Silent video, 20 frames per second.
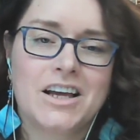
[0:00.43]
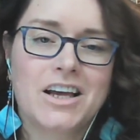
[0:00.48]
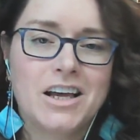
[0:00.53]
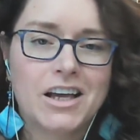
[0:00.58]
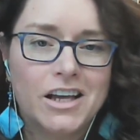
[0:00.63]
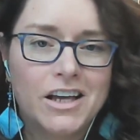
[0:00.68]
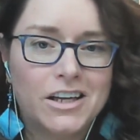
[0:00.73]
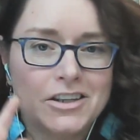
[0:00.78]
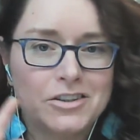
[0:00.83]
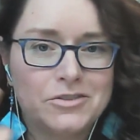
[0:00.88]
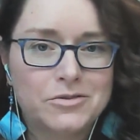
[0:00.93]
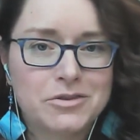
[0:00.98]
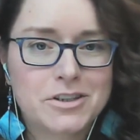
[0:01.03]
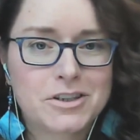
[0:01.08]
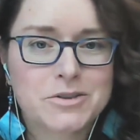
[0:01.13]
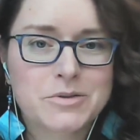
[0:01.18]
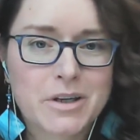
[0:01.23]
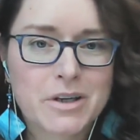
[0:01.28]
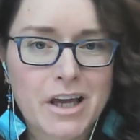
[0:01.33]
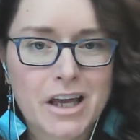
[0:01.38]
Hello,
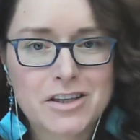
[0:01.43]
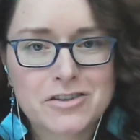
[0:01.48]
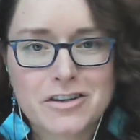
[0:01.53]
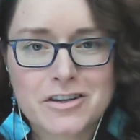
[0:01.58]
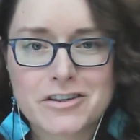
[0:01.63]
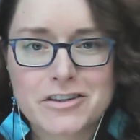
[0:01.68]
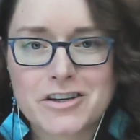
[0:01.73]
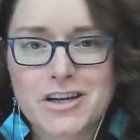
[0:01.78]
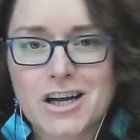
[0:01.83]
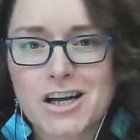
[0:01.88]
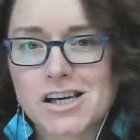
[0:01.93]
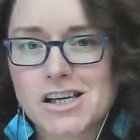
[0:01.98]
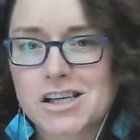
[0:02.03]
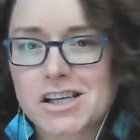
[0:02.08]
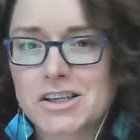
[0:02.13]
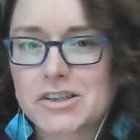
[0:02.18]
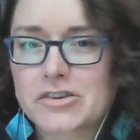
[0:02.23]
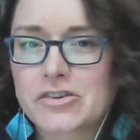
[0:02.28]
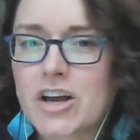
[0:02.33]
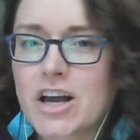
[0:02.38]
hello again to another
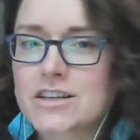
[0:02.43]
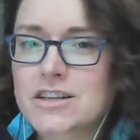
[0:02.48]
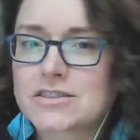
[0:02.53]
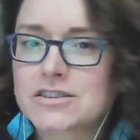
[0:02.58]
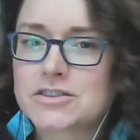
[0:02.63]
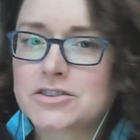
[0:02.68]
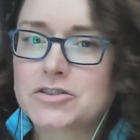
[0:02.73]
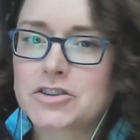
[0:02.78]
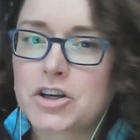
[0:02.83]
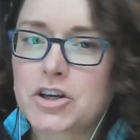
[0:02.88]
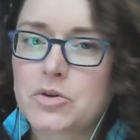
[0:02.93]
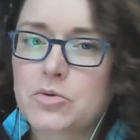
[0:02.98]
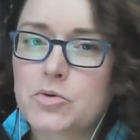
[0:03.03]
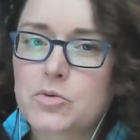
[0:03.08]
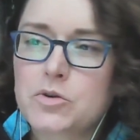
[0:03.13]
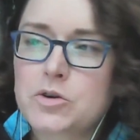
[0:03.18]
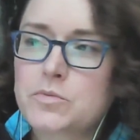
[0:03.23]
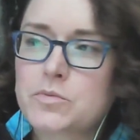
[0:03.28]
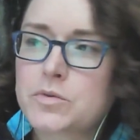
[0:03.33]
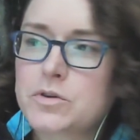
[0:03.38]
Agricolor React, and today we
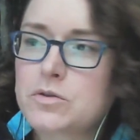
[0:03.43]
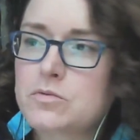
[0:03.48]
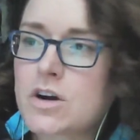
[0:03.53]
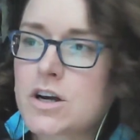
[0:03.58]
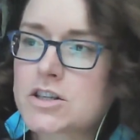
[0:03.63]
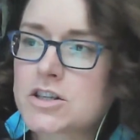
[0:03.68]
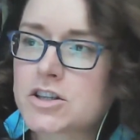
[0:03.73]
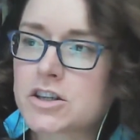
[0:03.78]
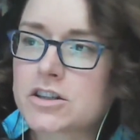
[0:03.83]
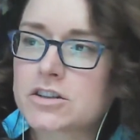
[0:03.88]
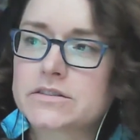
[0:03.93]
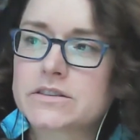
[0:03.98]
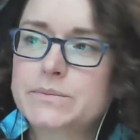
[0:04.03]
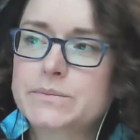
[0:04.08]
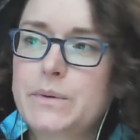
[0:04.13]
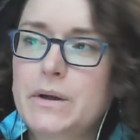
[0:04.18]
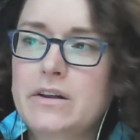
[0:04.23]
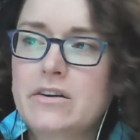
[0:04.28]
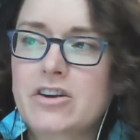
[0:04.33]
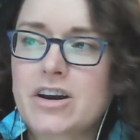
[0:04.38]
will be watching
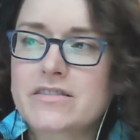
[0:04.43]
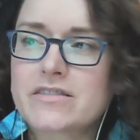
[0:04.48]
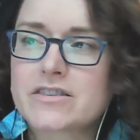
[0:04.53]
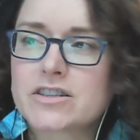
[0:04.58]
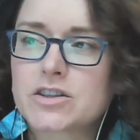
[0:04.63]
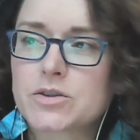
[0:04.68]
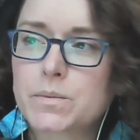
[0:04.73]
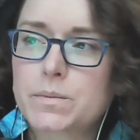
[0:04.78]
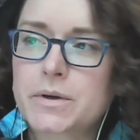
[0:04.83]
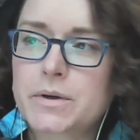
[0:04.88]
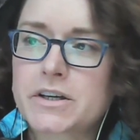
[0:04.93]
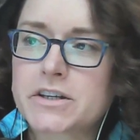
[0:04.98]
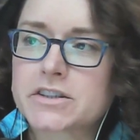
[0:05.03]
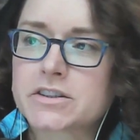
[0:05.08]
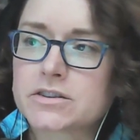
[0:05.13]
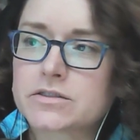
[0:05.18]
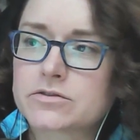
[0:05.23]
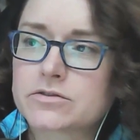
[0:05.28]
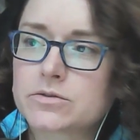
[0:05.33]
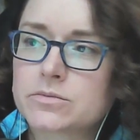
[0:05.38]
Spin Gravity
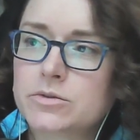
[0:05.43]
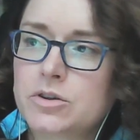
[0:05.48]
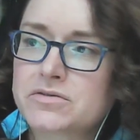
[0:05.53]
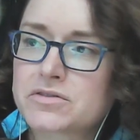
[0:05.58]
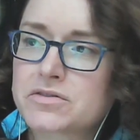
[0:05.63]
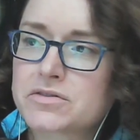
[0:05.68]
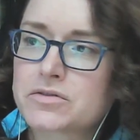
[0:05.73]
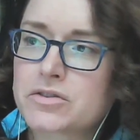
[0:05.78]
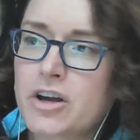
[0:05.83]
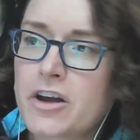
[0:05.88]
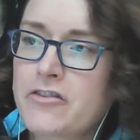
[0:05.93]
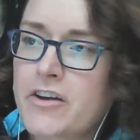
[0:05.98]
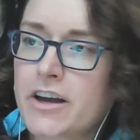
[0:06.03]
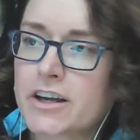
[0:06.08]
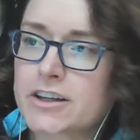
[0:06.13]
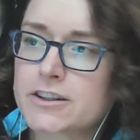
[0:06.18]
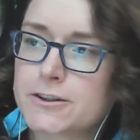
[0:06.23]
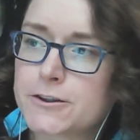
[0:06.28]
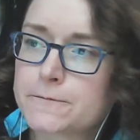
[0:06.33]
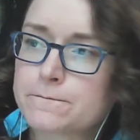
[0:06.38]
Compared from Overview
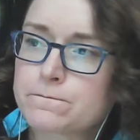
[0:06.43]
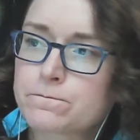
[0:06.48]
Effect.